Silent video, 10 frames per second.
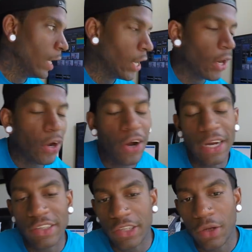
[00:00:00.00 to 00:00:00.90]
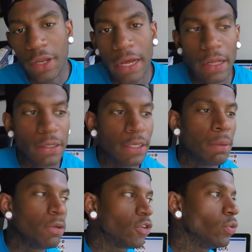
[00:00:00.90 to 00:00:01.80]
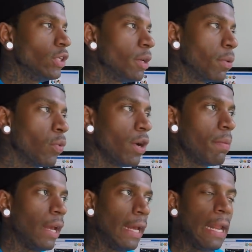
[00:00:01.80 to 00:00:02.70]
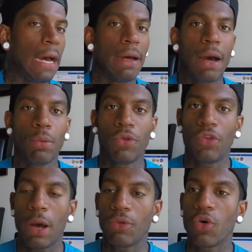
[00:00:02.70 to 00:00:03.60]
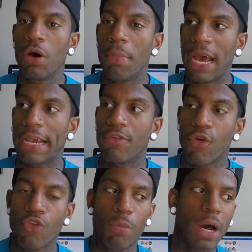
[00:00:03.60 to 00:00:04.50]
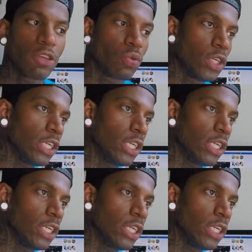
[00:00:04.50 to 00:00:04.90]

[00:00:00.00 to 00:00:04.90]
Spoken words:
Alright, so now number 2 and number 1, man, I was going back and forth about switching